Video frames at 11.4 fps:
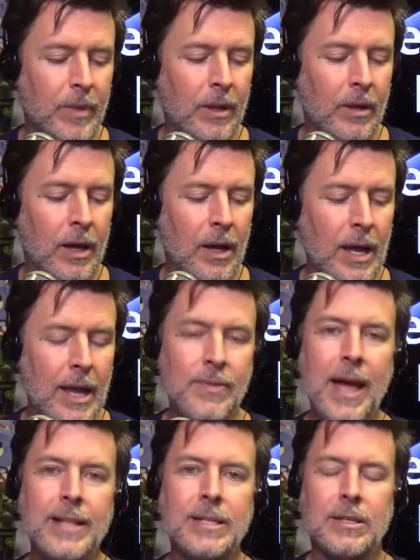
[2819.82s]
And
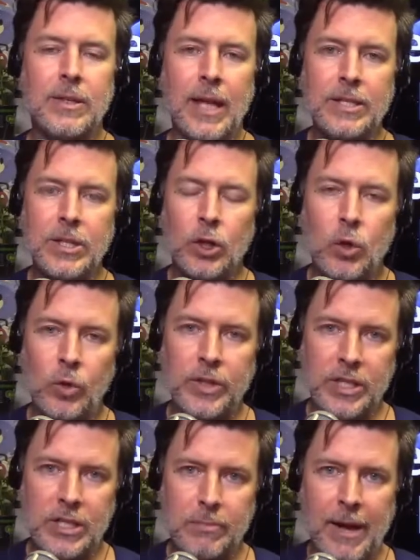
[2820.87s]
that's the
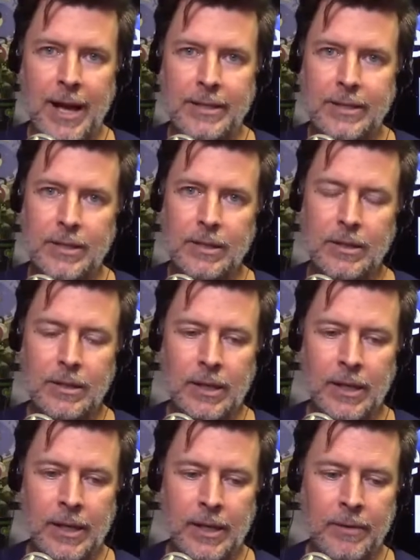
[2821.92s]
coldest spot
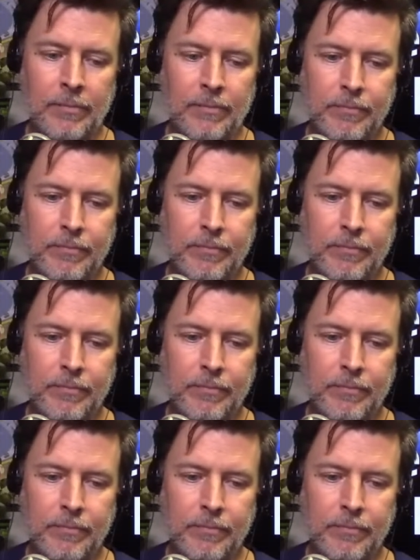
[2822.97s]
on